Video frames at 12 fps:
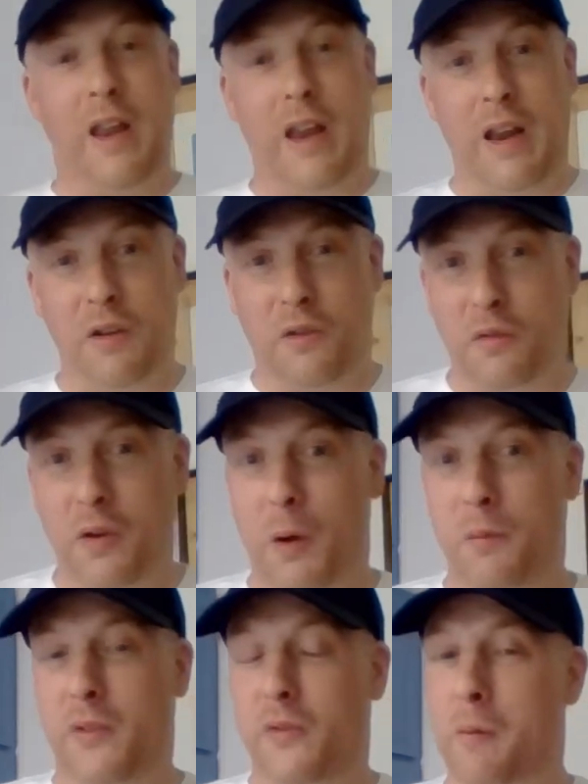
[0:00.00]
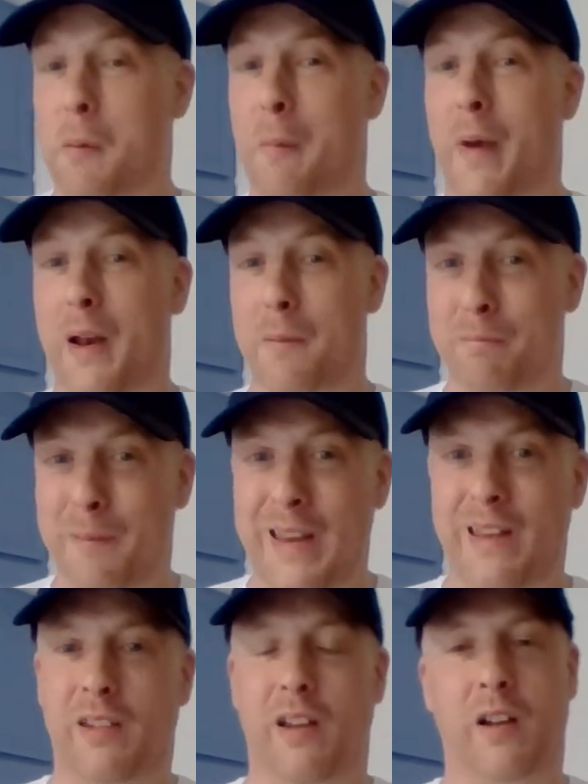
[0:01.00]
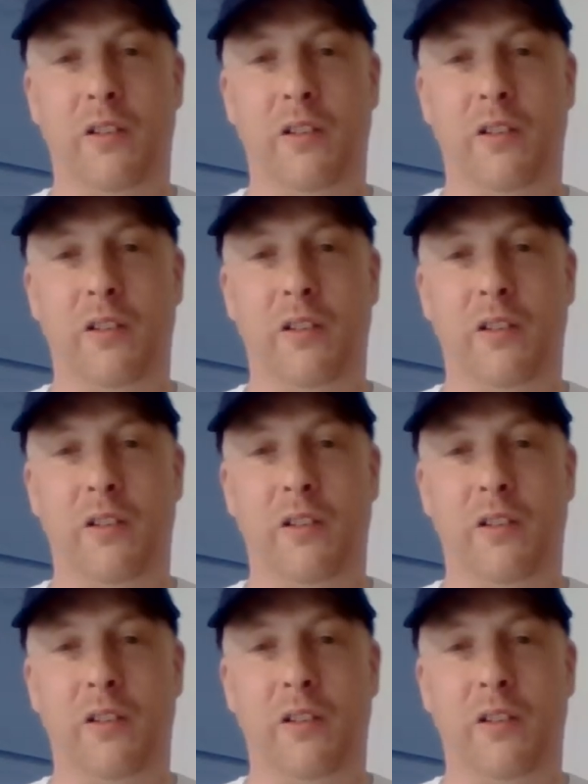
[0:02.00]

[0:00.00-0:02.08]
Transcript: It dropped from about a metre